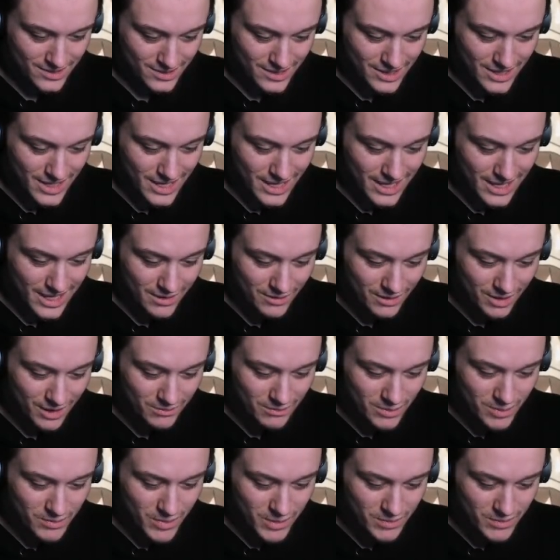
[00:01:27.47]
Yeah, I
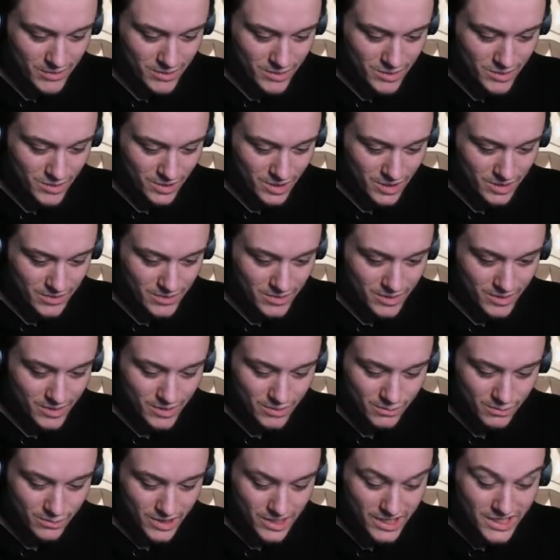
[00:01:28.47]
remember you talking
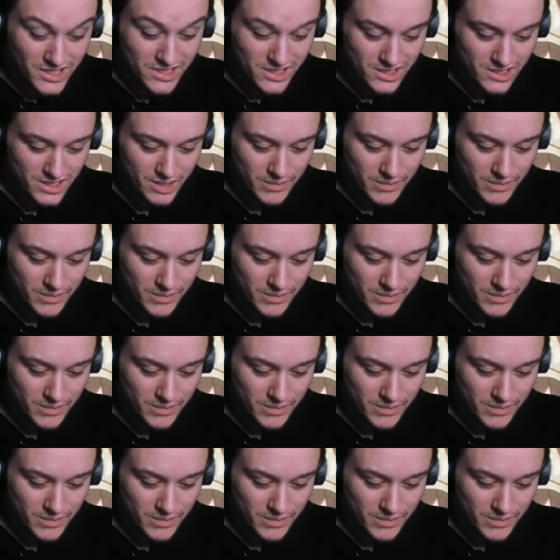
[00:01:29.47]
religiously